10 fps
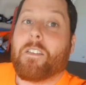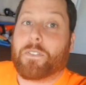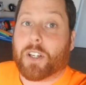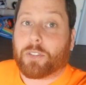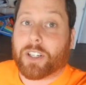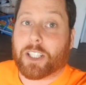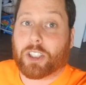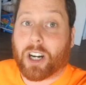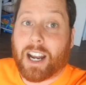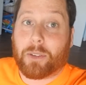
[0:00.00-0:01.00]
Feel free to
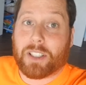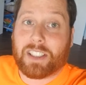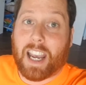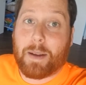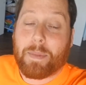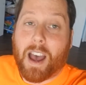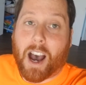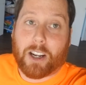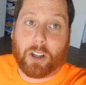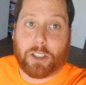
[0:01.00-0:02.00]
try out this game.
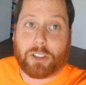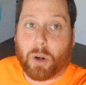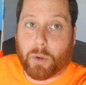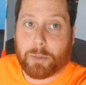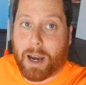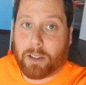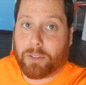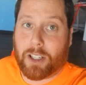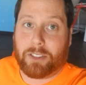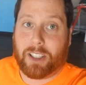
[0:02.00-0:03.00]
I call it Star Wars
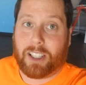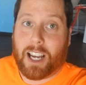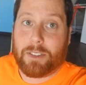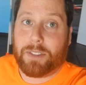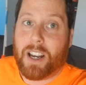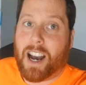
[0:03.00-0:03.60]
Battlefront in real life.